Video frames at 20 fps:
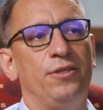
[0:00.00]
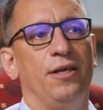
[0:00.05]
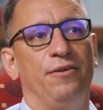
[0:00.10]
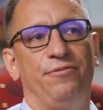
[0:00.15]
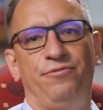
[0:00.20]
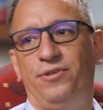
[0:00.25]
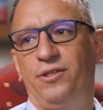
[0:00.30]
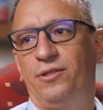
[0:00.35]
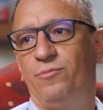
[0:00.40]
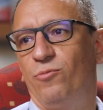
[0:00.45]

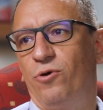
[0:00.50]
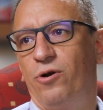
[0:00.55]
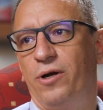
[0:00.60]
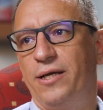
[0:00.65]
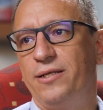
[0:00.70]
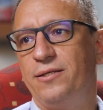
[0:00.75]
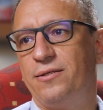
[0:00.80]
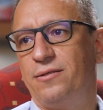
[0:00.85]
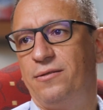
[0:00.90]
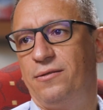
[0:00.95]
fit more or
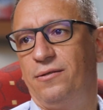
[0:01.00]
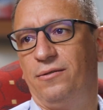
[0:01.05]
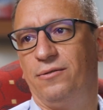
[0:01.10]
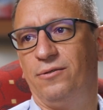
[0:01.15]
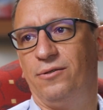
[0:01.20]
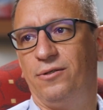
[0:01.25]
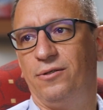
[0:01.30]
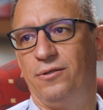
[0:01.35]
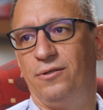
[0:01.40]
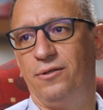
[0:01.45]
less
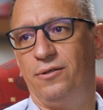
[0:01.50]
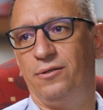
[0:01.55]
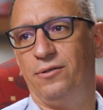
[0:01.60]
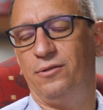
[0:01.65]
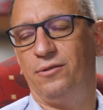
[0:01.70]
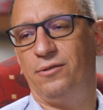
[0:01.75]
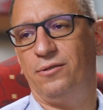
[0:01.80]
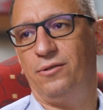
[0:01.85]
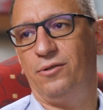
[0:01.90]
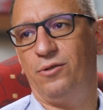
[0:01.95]
on
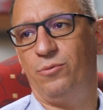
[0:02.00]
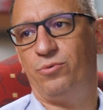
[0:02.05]
the